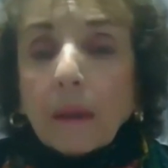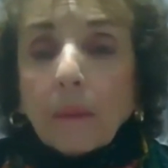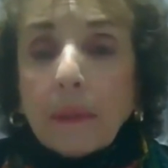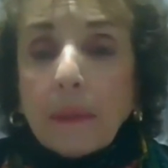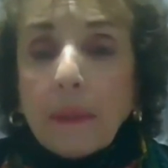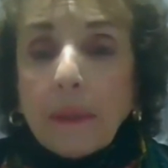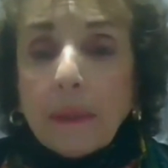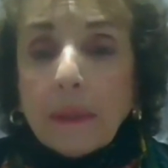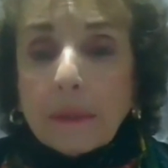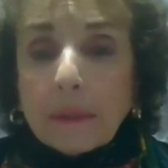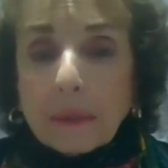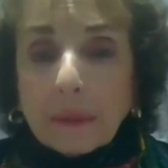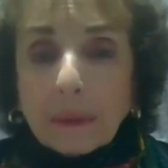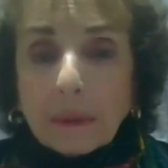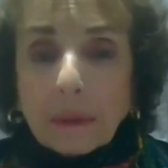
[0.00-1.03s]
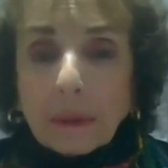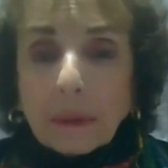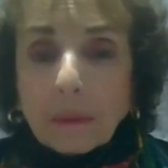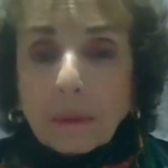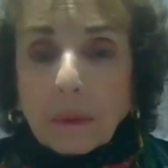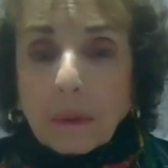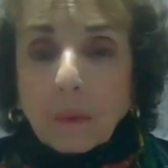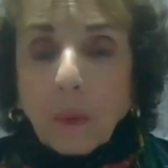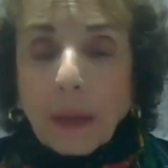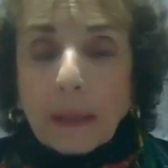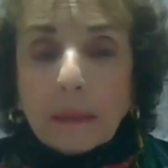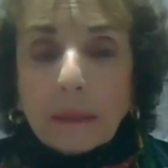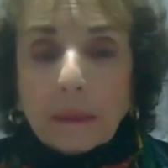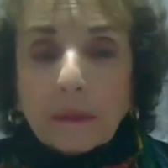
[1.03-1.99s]
when he as a, a, a,
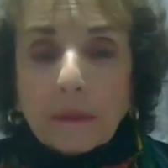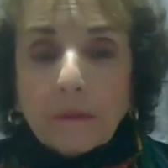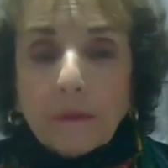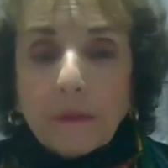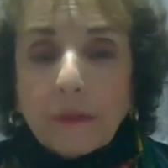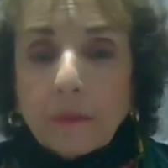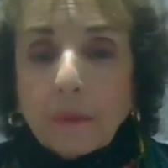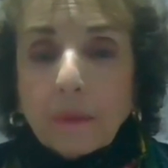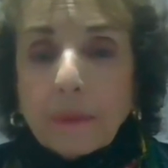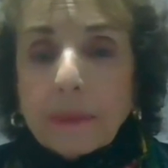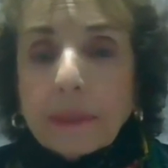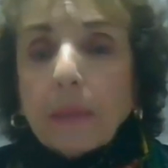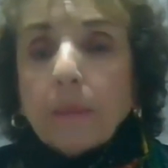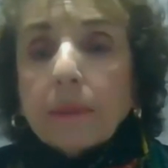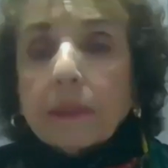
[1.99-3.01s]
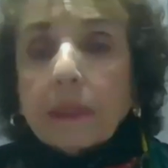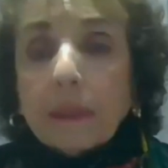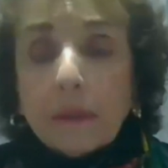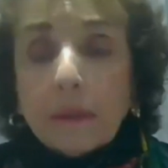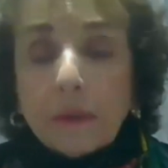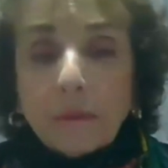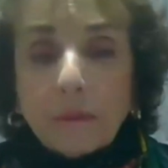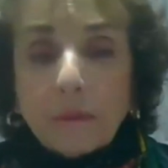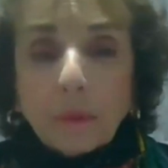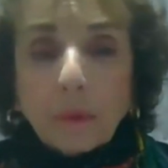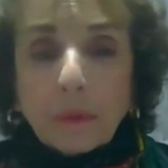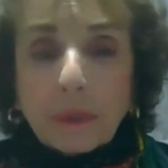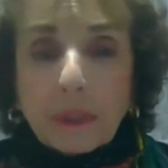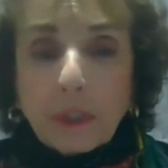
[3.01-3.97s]
white individual was able to
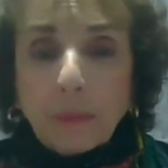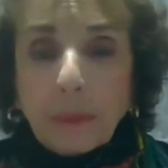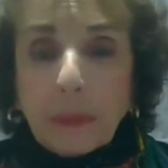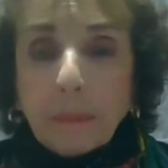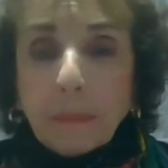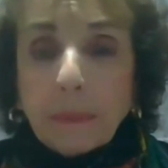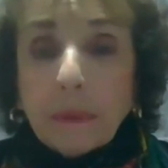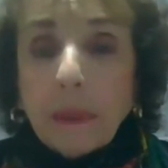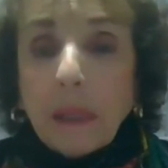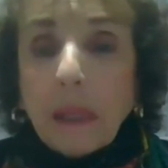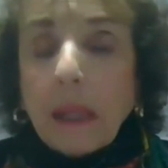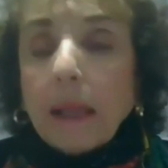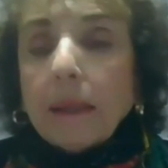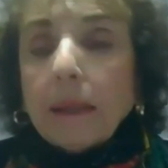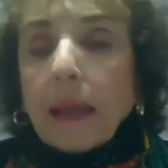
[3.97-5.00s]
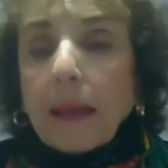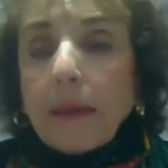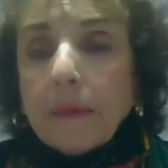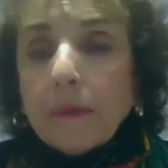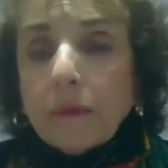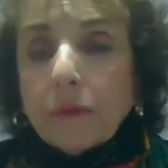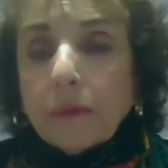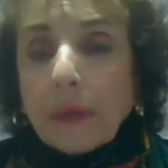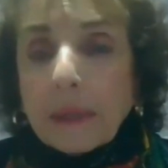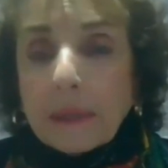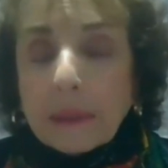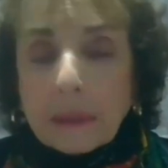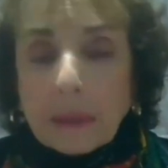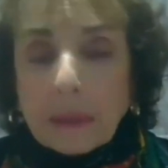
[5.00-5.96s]
interview all these people gain their
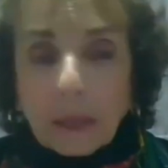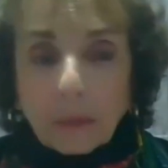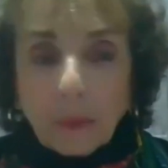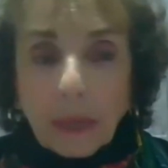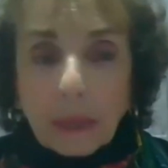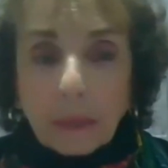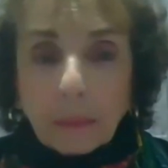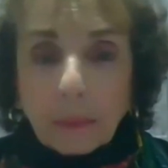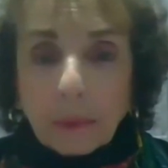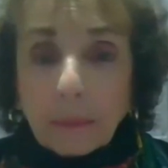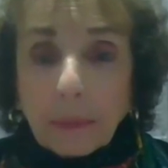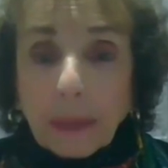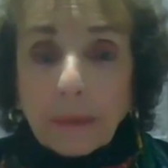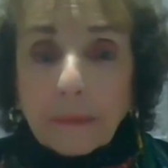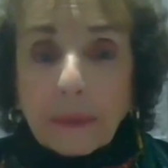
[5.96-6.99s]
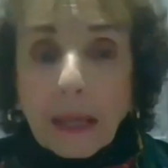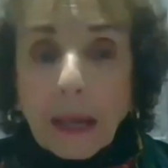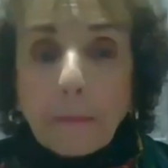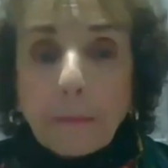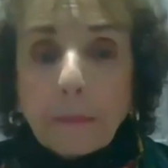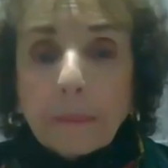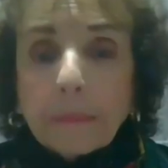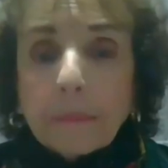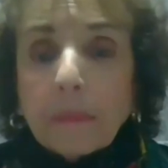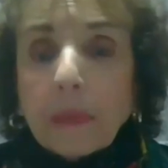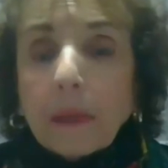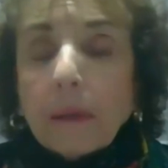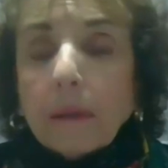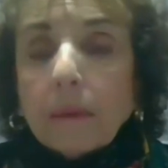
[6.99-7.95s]
trust and write a book about them
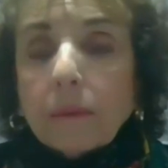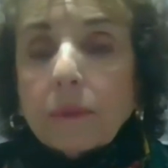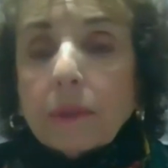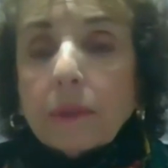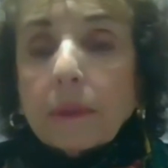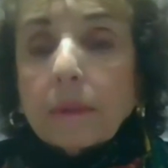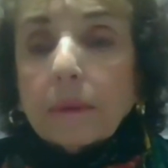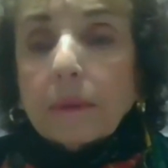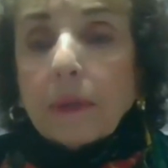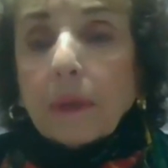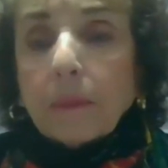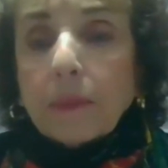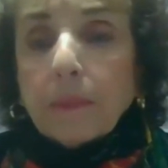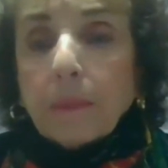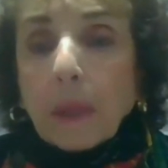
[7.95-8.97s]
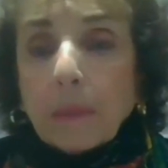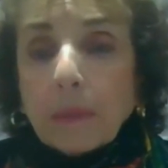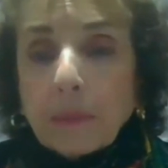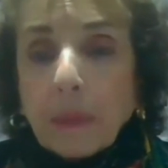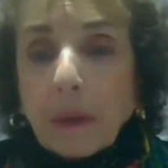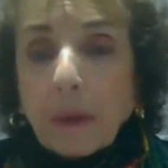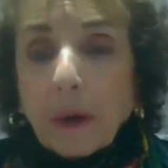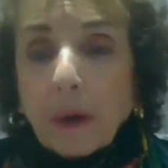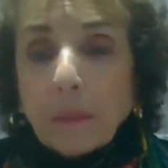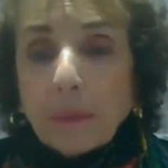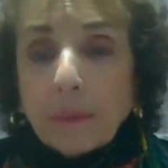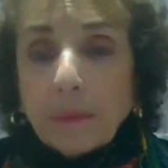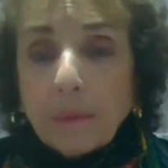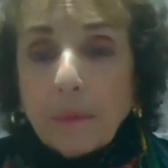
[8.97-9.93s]
which at the time was published by
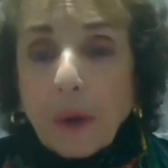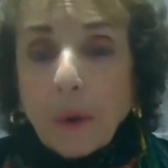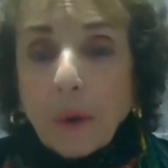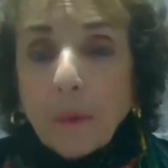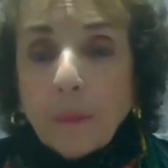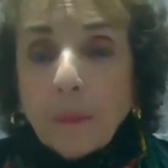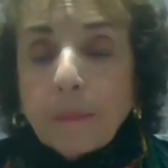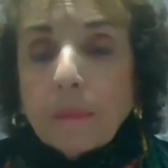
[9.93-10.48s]
harper and row